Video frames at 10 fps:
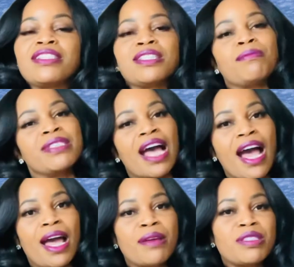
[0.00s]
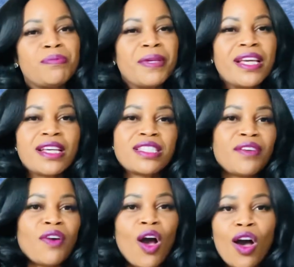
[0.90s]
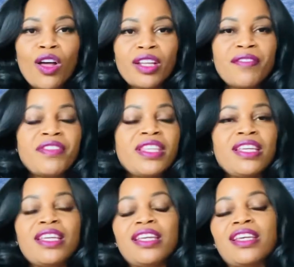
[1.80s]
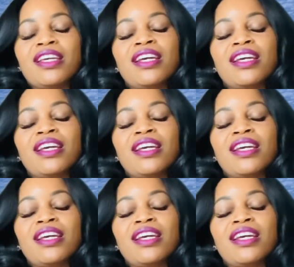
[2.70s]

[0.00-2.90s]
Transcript: sometimes because of all of the